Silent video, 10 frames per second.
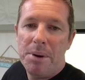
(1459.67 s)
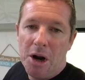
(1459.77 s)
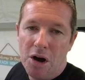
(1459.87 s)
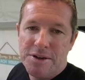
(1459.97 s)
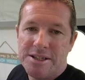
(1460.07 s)

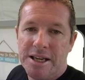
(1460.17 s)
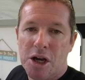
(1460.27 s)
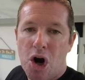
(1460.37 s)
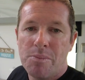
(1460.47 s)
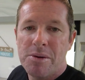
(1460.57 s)
but obviously
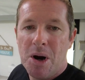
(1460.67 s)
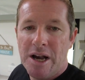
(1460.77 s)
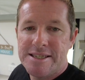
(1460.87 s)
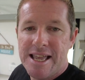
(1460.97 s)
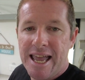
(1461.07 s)
the
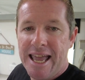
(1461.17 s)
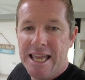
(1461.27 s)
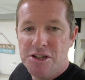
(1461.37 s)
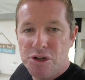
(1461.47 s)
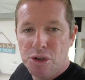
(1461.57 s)
compromise there
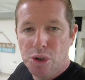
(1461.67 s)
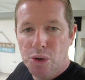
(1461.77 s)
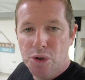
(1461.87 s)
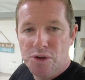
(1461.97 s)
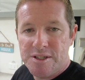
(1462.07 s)
is you
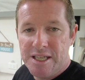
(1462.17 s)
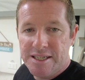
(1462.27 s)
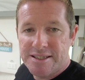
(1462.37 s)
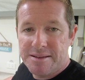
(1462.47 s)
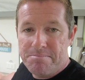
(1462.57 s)
lose
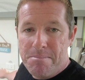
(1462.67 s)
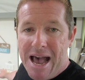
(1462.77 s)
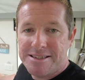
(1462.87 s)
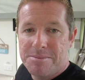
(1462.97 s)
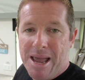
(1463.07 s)
this
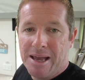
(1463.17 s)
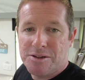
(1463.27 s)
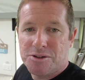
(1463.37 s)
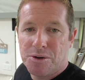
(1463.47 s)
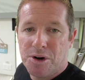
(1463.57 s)
mass amount
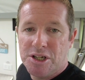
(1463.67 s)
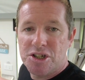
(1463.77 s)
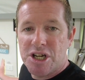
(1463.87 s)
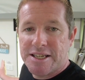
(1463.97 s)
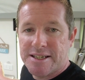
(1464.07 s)
of
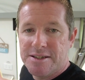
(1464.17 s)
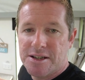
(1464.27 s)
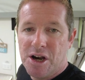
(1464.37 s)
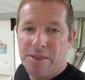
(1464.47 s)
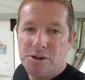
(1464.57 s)
storage just
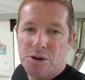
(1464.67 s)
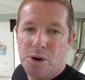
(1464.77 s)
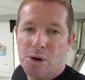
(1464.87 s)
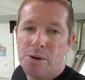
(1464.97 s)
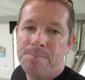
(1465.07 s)
inside the door.